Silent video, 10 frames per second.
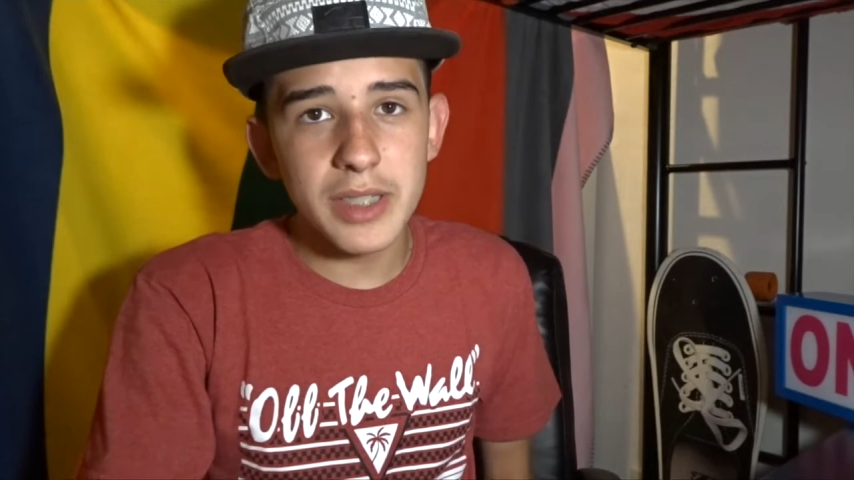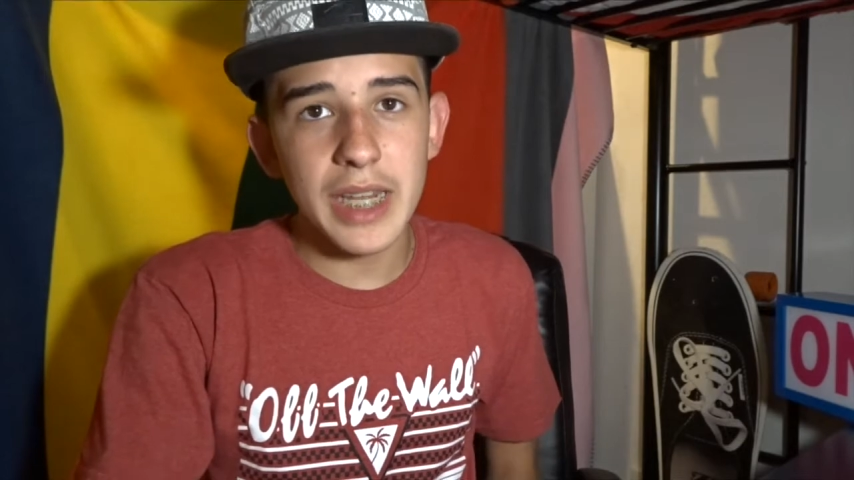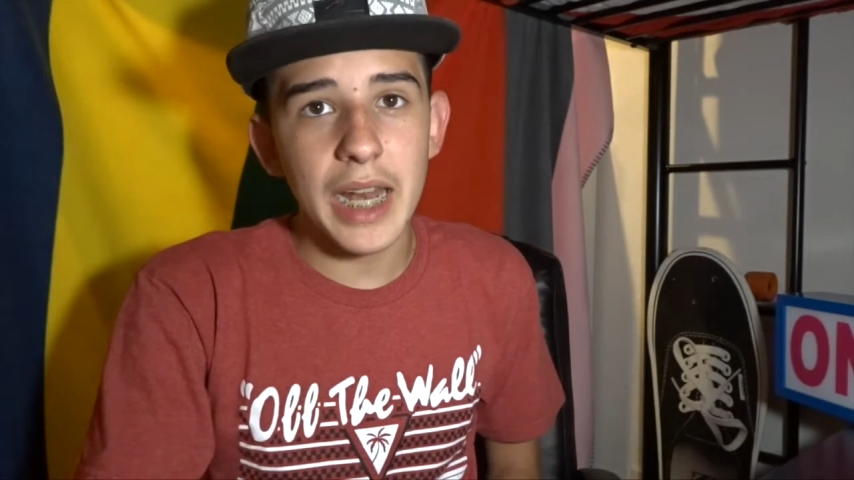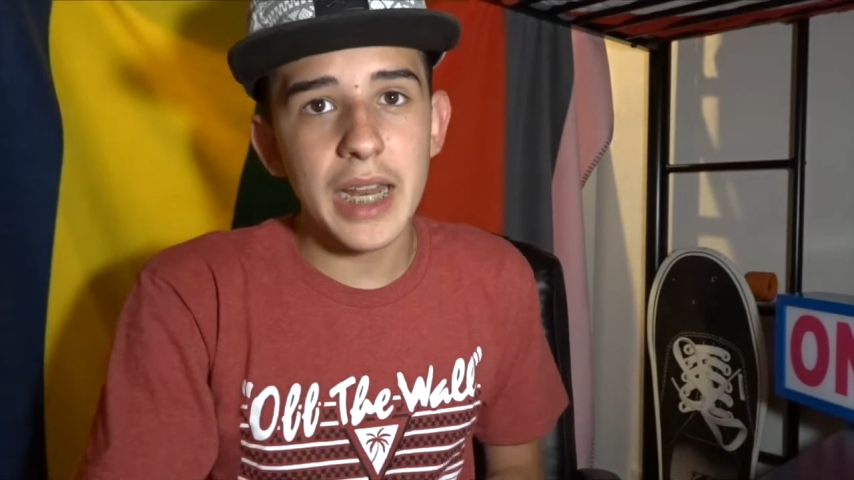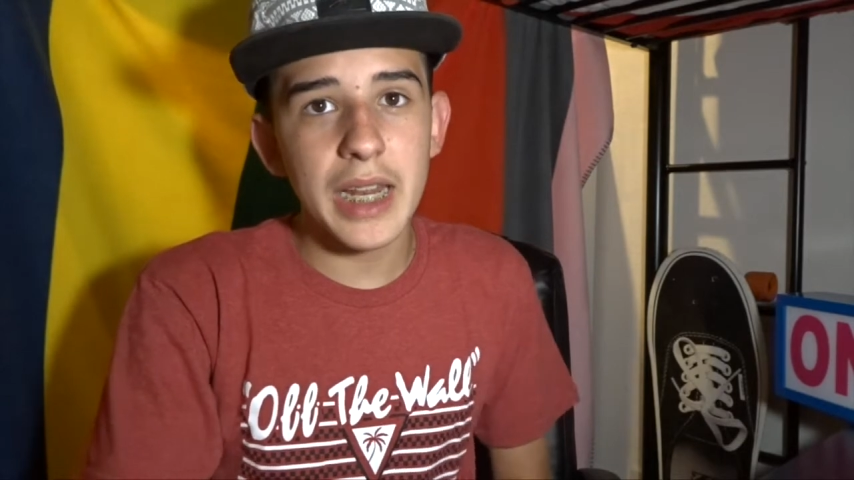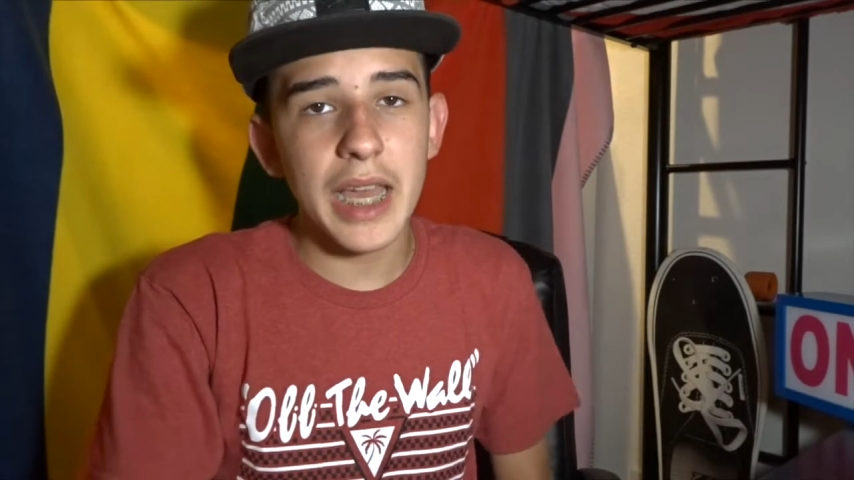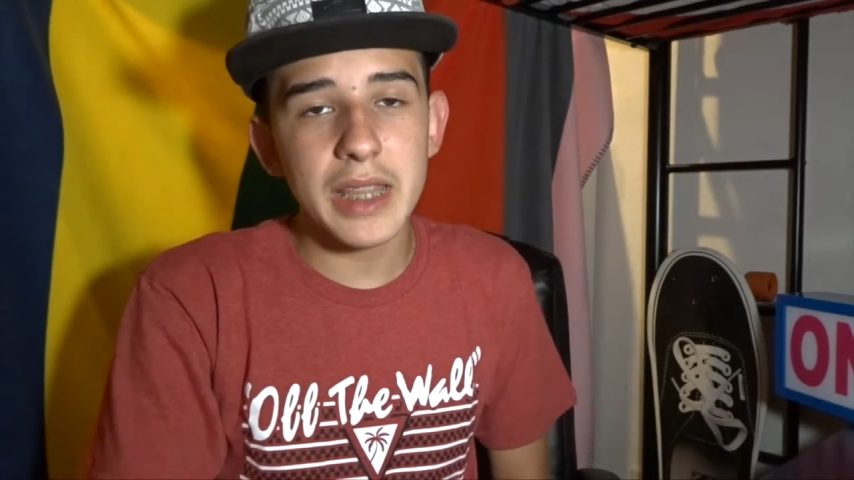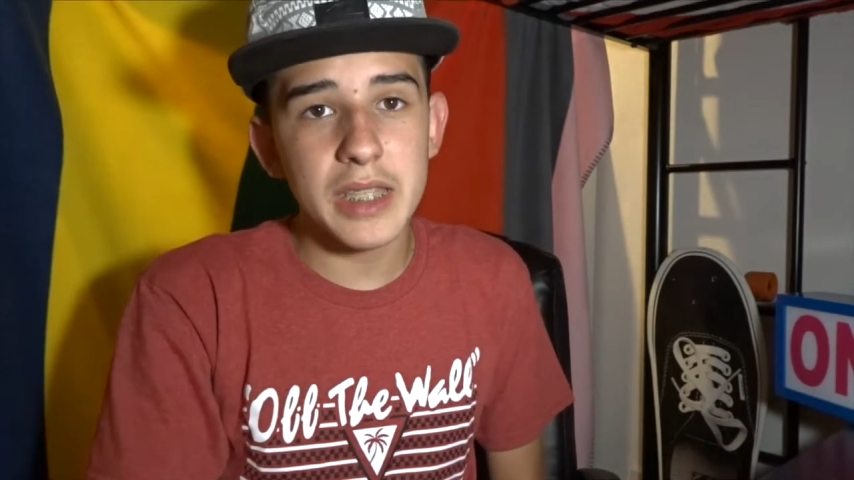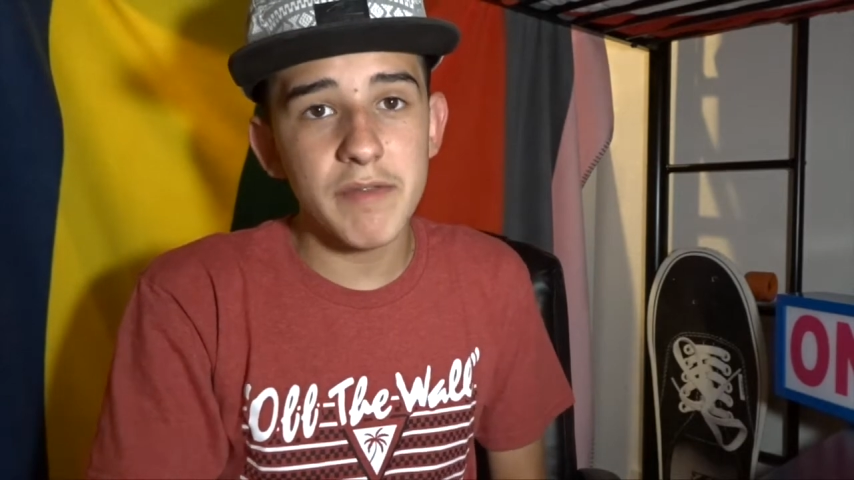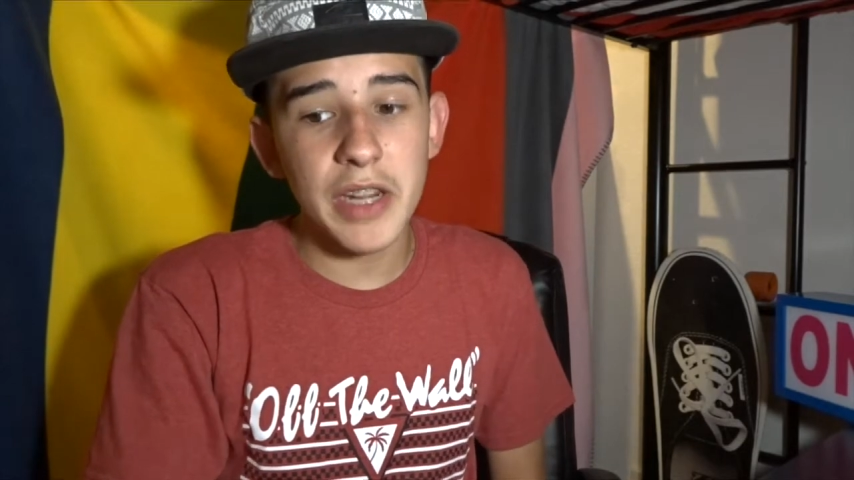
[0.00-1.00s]
and I need to get
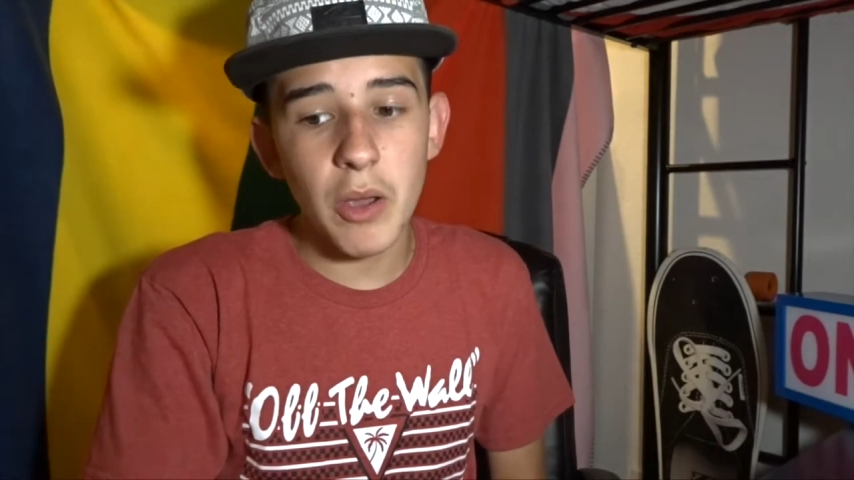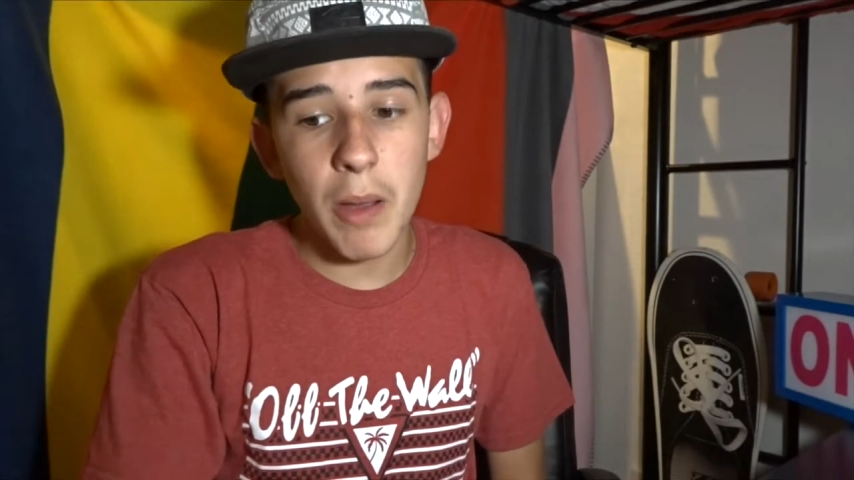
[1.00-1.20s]
this video